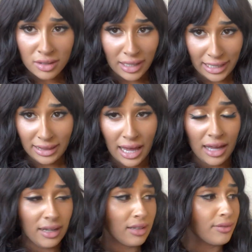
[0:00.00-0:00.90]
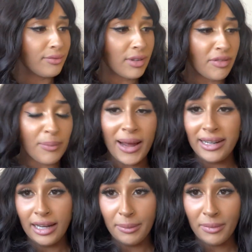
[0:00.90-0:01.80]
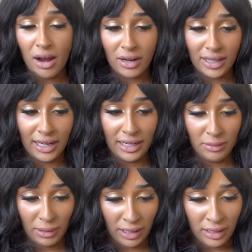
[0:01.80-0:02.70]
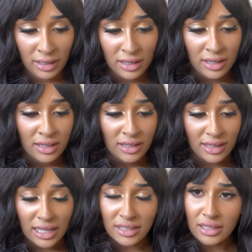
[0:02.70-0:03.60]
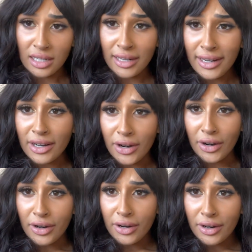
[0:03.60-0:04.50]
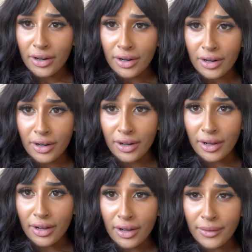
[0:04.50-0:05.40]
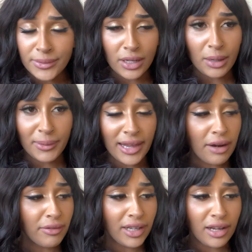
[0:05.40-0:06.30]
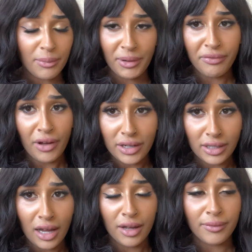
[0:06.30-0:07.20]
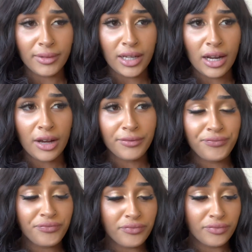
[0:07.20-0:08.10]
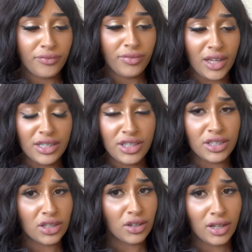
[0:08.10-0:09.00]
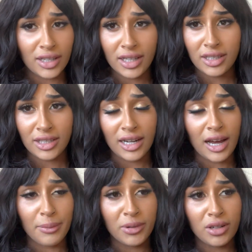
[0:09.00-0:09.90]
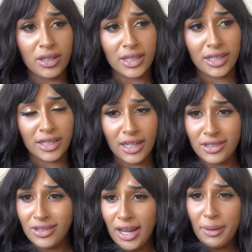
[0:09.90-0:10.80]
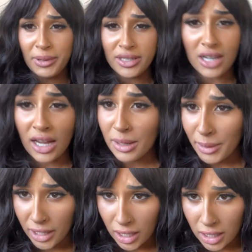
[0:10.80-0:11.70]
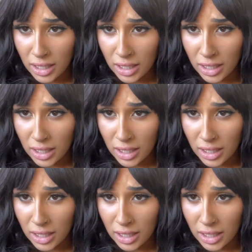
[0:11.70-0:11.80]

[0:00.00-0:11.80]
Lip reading: like that. Never mind name hardly anywhere. Less than a year. I'm sorry, but that really got me fucked up, you know? And she's a girl on the internet. I'm a girl on the internet. So, yeah, I'm going to talk about it.